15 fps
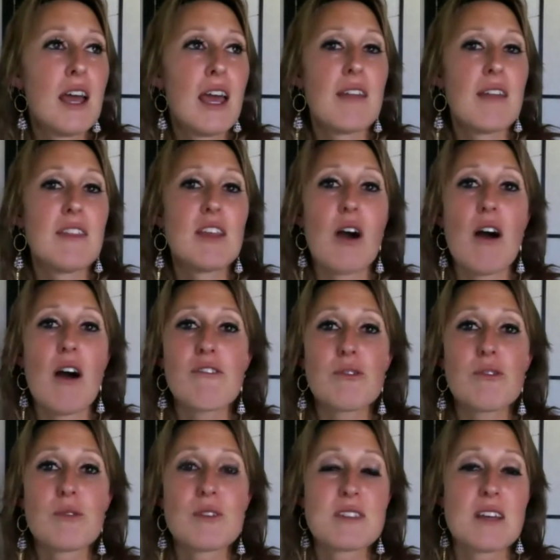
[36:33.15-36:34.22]
And the offer
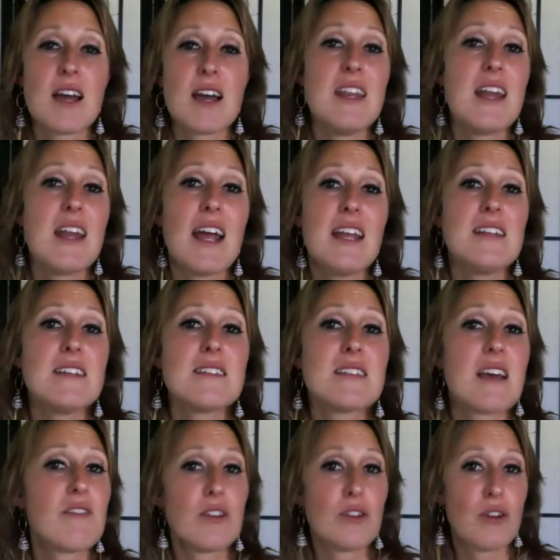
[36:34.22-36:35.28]
was a, a
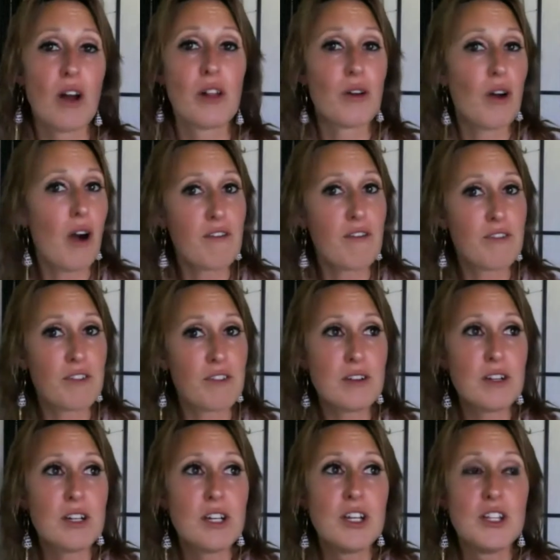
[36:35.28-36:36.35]
$97 offer
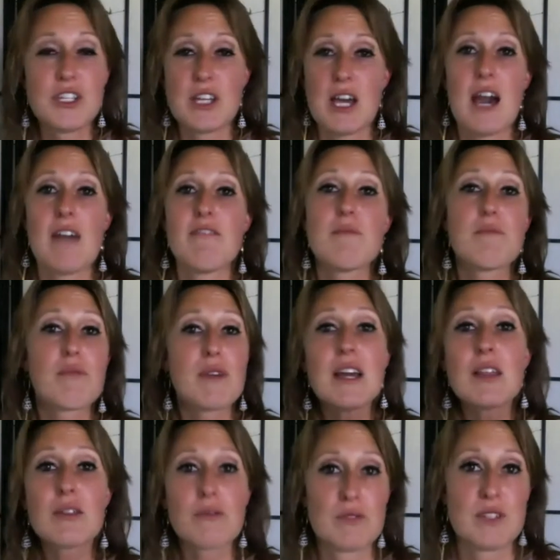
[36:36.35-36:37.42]
to have a
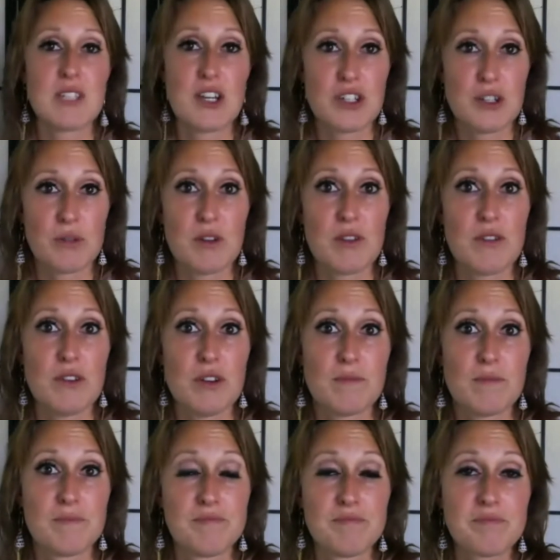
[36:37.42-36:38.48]
breakthrough session with you.
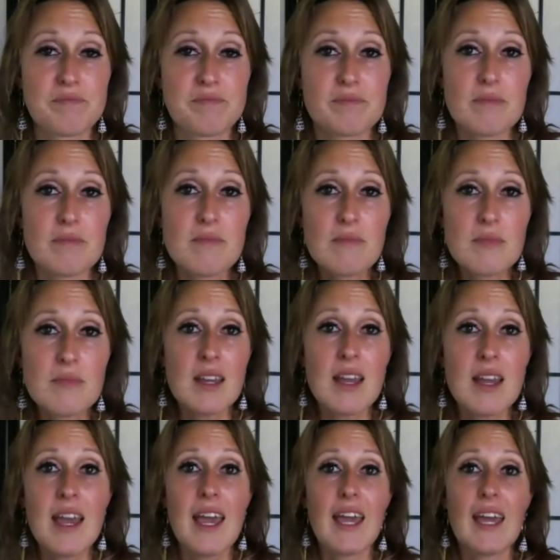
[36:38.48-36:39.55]

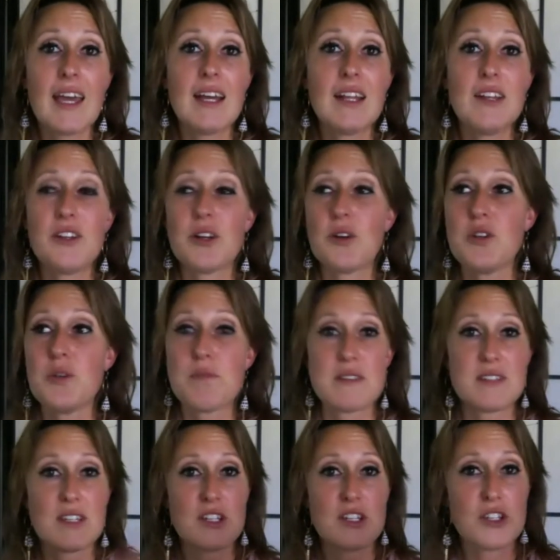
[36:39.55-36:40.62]
And you know, you
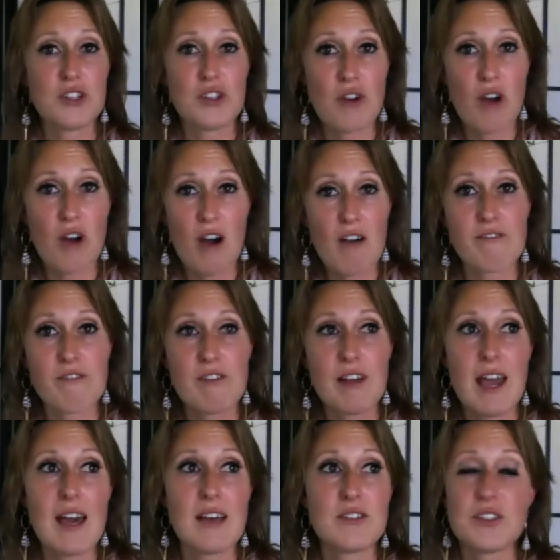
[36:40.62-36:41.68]
position your offer
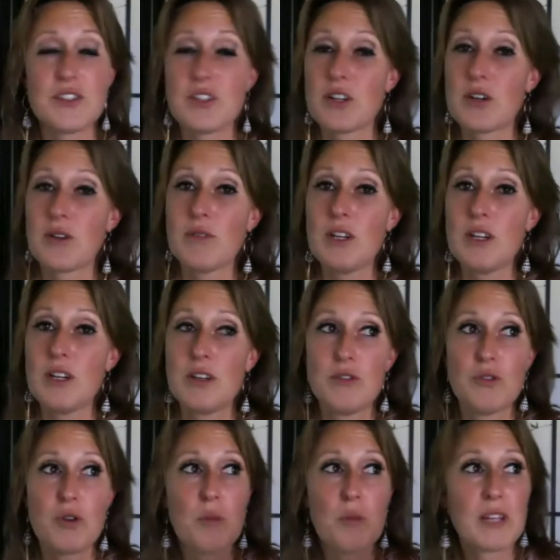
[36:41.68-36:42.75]
as, you know,
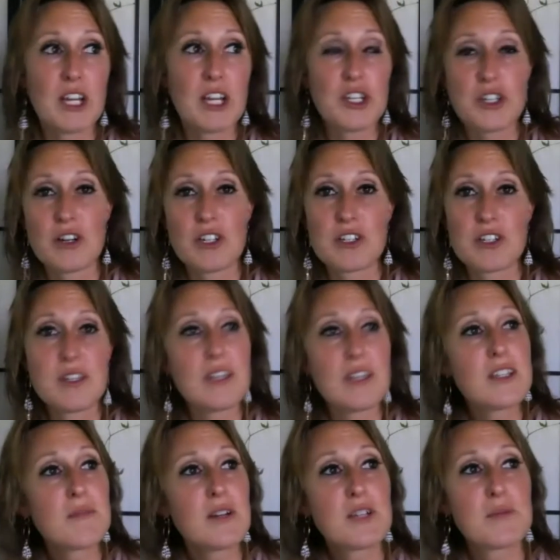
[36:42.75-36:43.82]
normally I charged
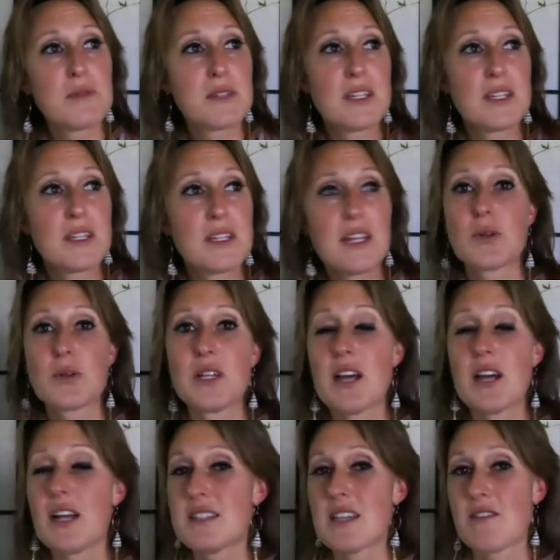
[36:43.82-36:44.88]
this much, but today it's only
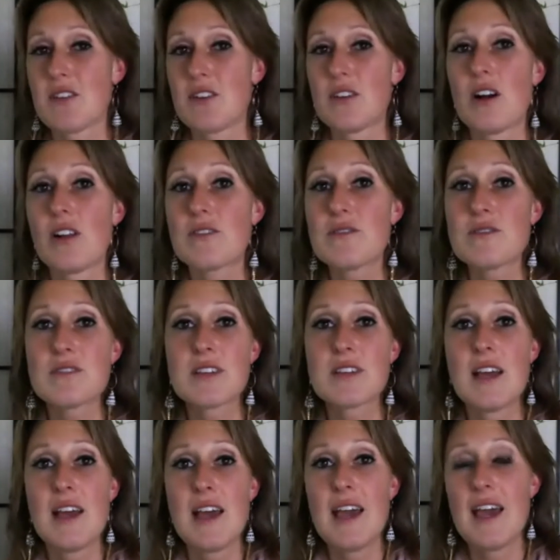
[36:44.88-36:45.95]
$97.
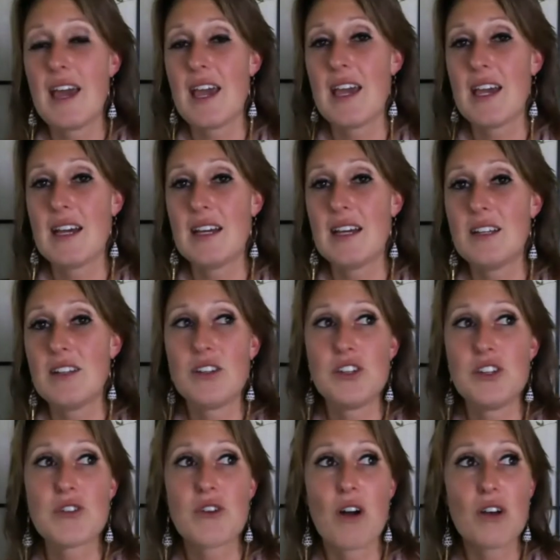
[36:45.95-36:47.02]
And
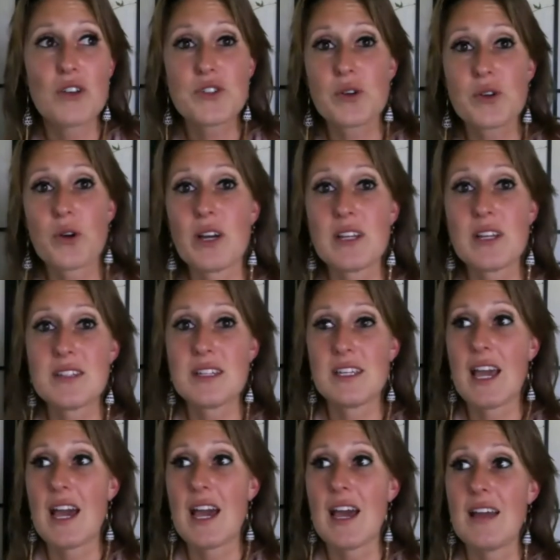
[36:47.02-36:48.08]
you're also going to
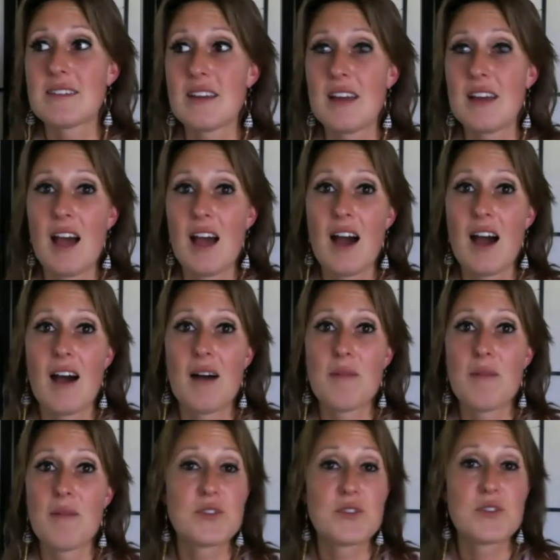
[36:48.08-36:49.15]
get um,
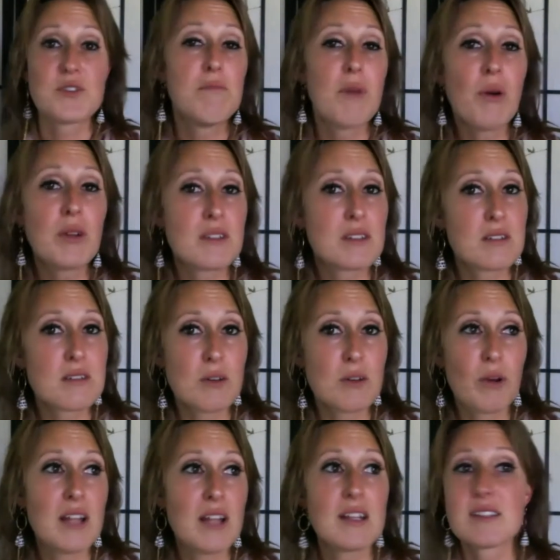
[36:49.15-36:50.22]
some bonuses. So
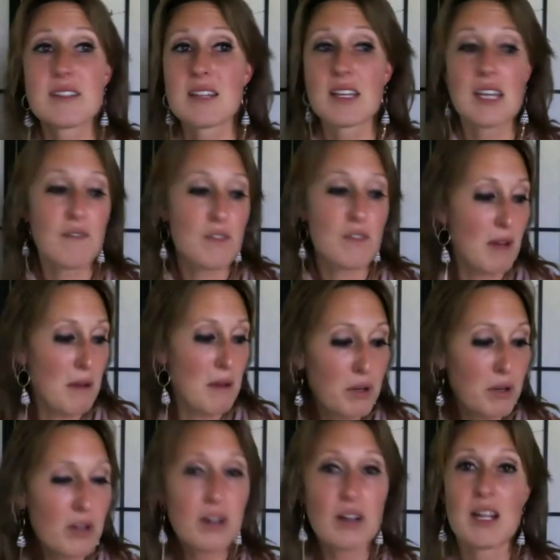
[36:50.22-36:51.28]
what I did is I gave them my
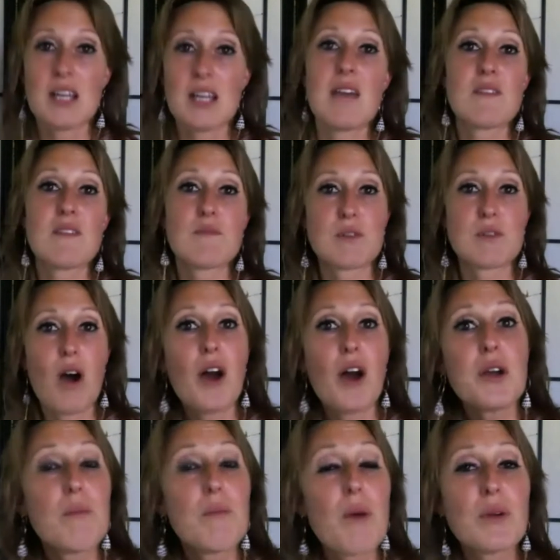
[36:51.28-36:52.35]
book and I gave them some
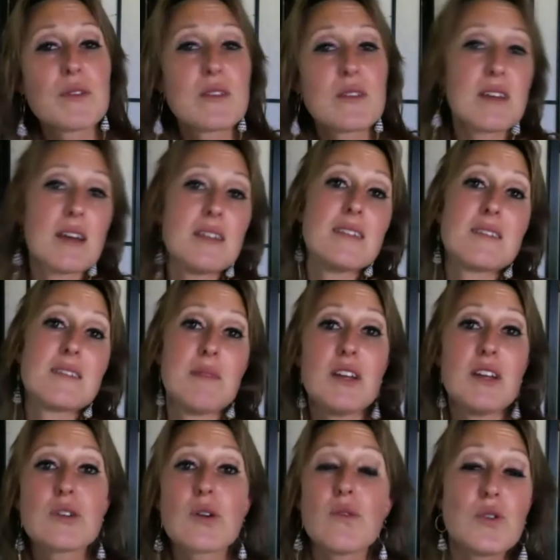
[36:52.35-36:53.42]
audio bonuses. I did some
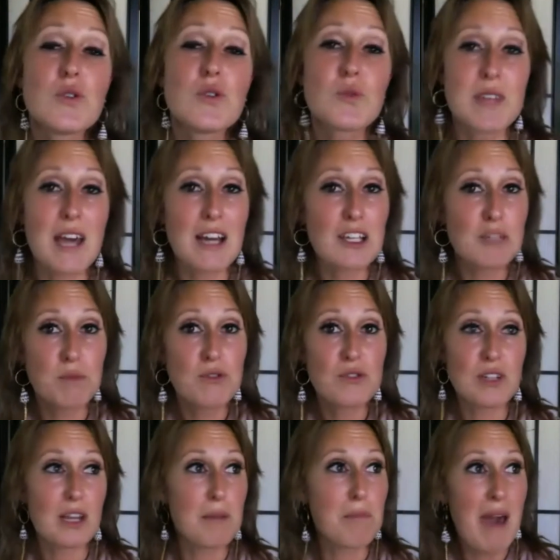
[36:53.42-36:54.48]
interviews with experts
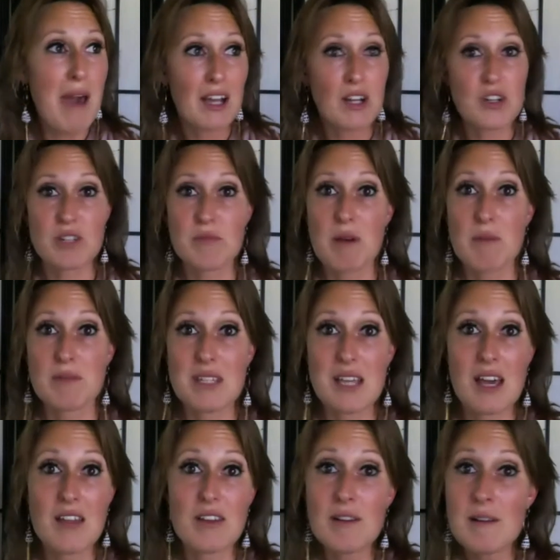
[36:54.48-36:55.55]
and I packaged them up
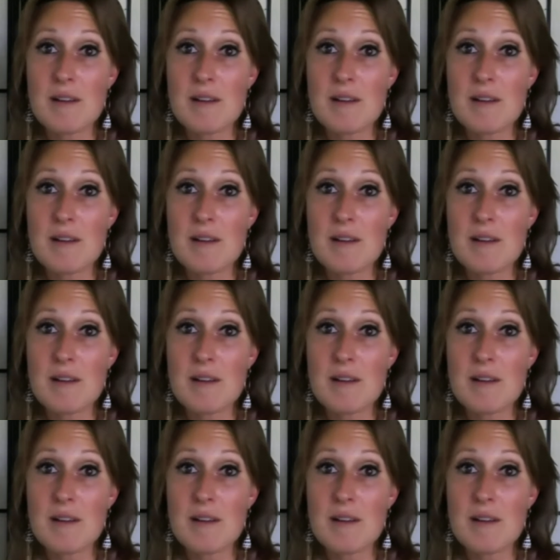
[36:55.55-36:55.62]
together.